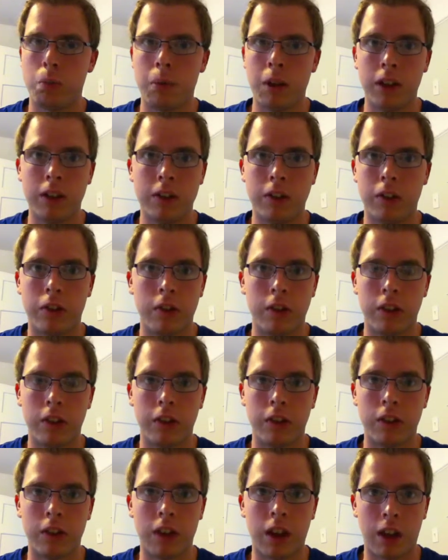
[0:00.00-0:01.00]
make the
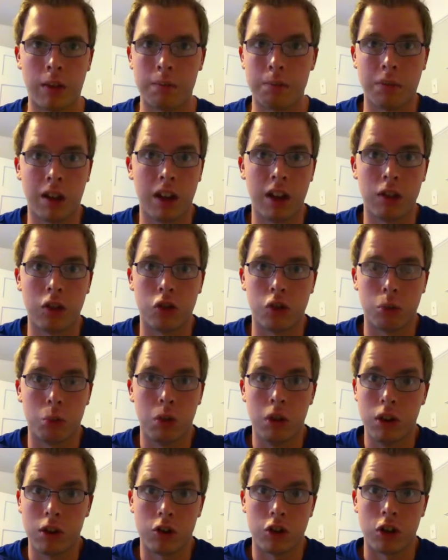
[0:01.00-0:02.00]
season that bad to
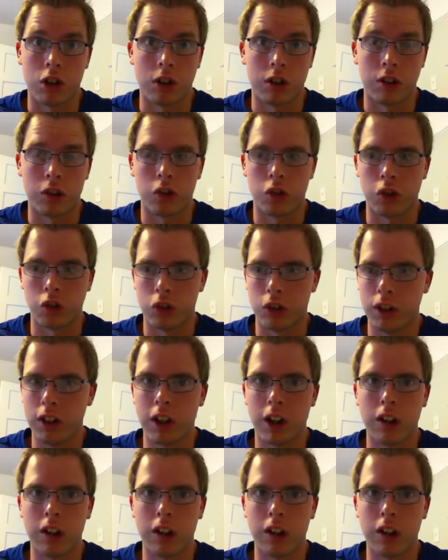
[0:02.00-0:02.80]
watch, honestly.